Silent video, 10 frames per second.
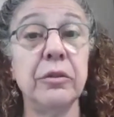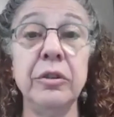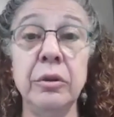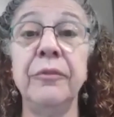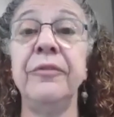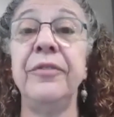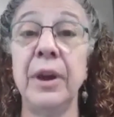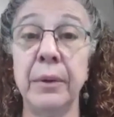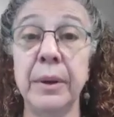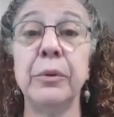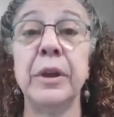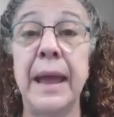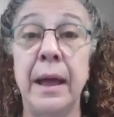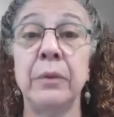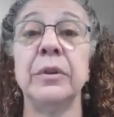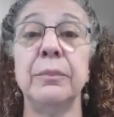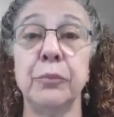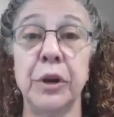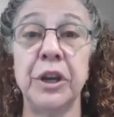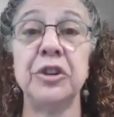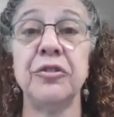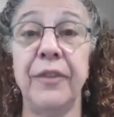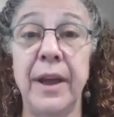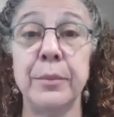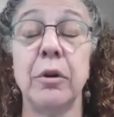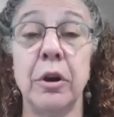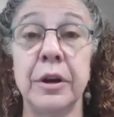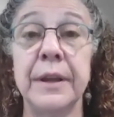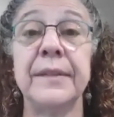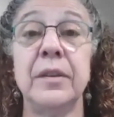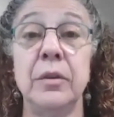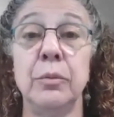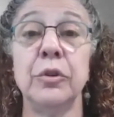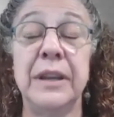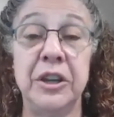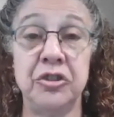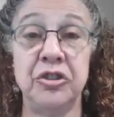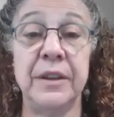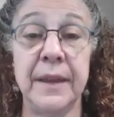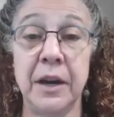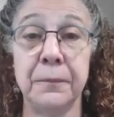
two very renowned British fiber artists who were teaching there.